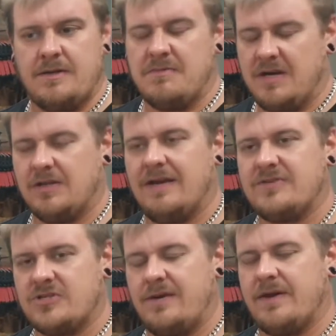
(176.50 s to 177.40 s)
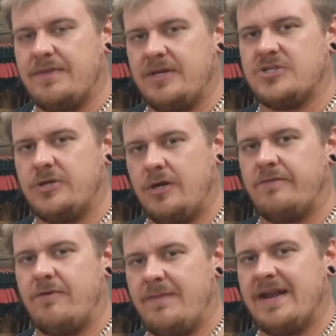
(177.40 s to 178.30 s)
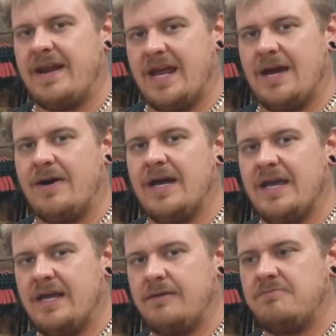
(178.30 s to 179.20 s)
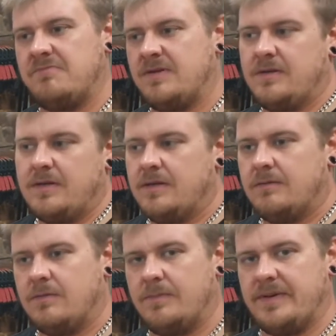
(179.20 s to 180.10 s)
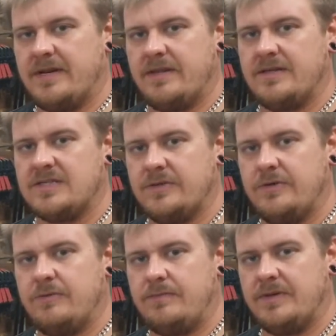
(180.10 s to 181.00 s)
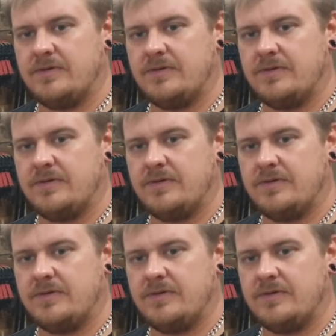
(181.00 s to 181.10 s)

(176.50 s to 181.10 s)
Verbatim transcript: a live stream I think should go for about an hour and what better than to build